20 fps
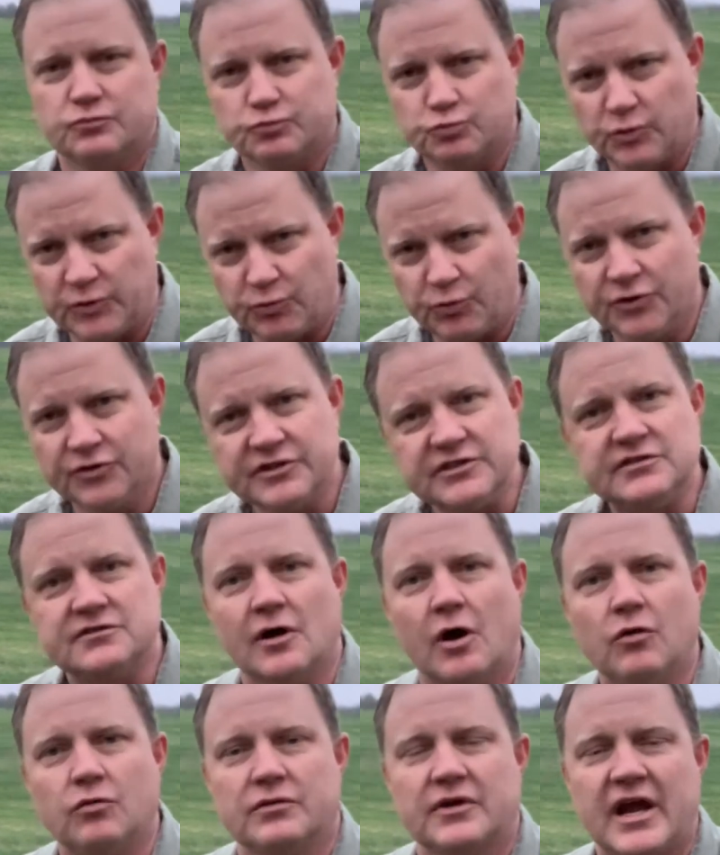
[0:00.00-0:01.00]
We really
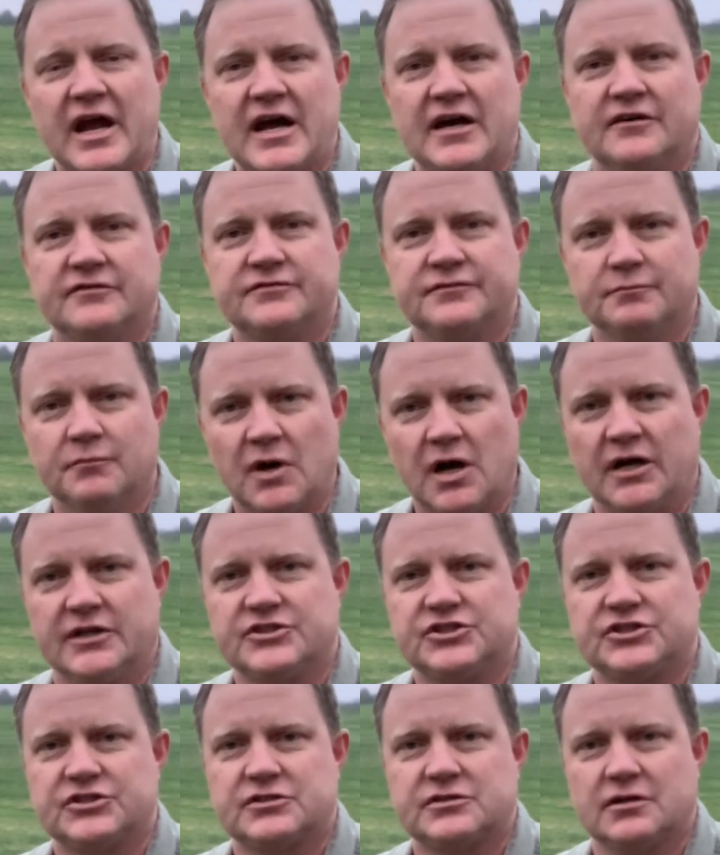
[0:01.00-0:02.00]
don't have much
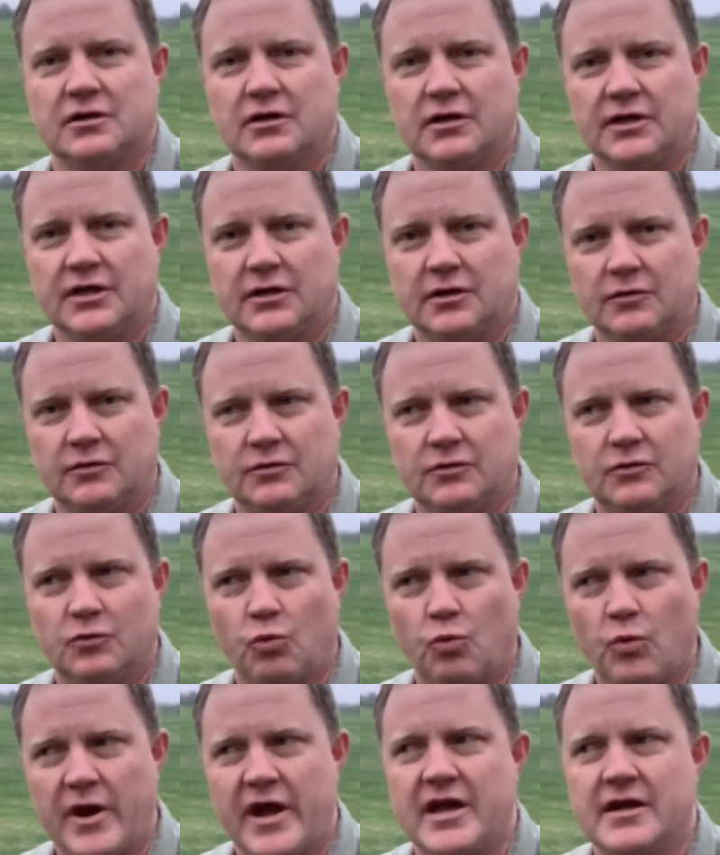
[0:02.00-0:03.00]
in the
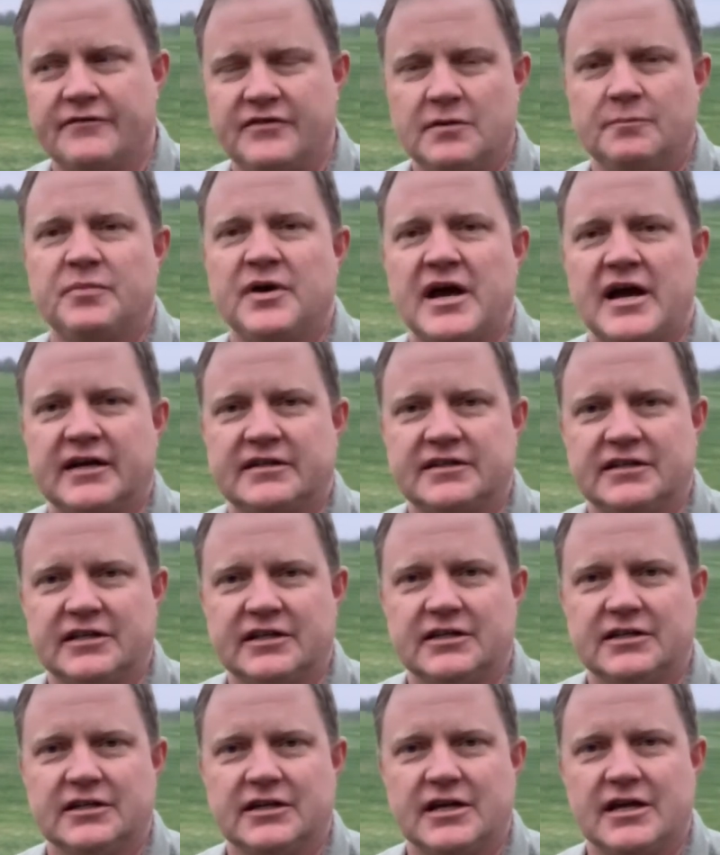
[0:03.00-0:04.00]
way of impacting it,
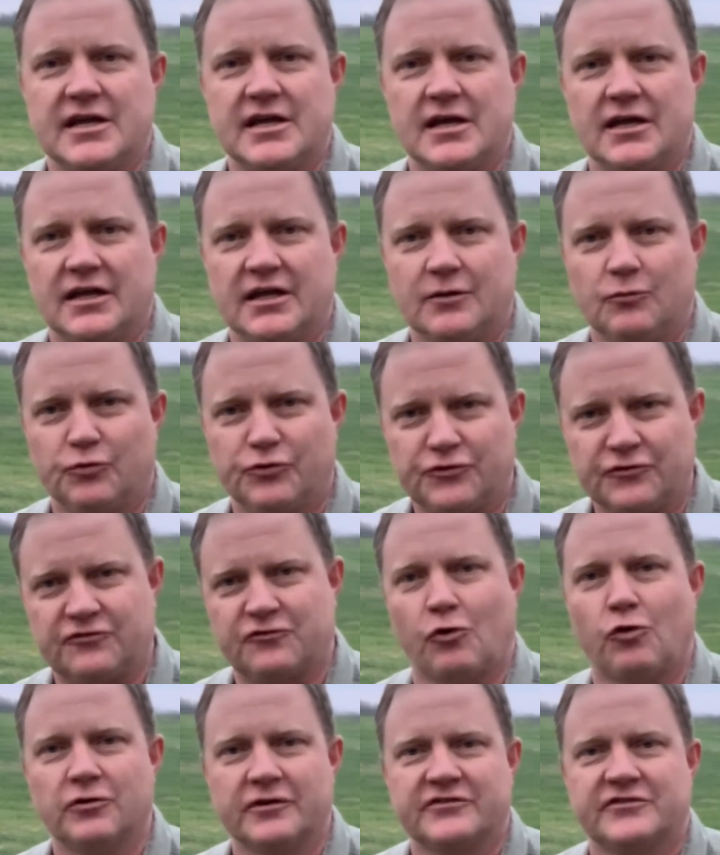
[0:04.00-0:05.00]
with the
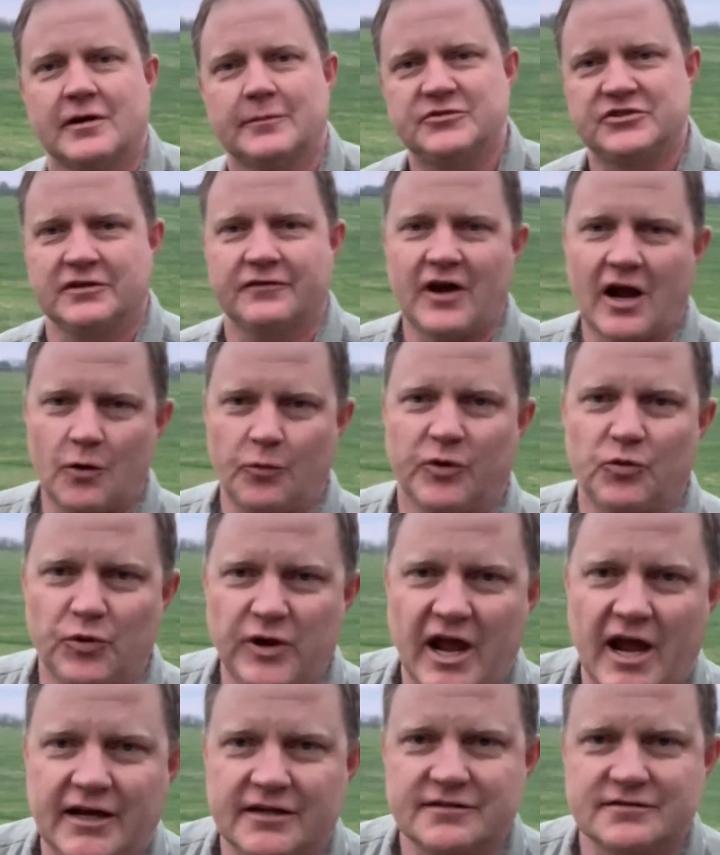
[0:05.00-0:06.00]
sole exception of how we
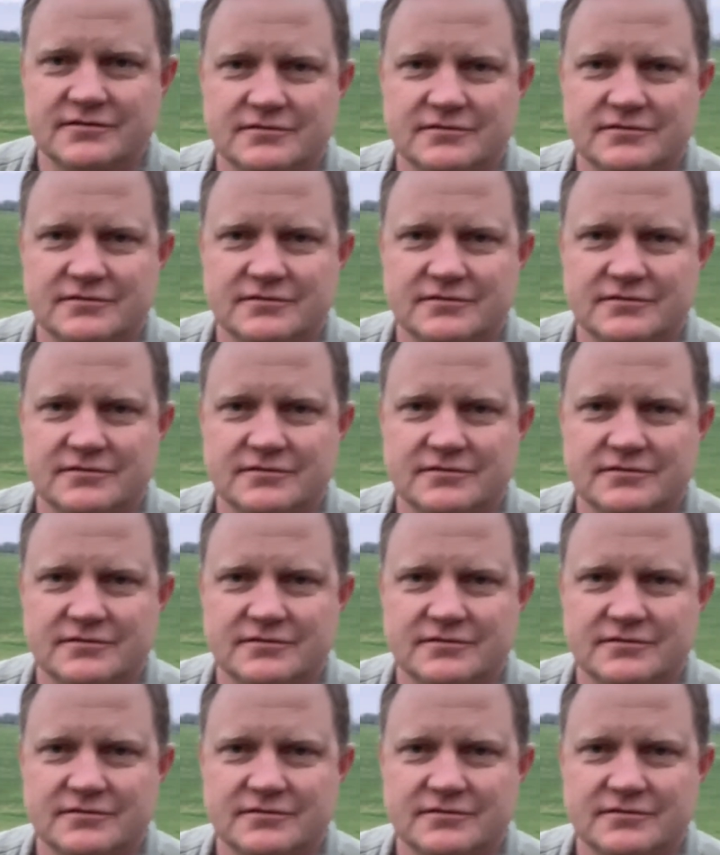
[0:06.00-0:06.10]
react.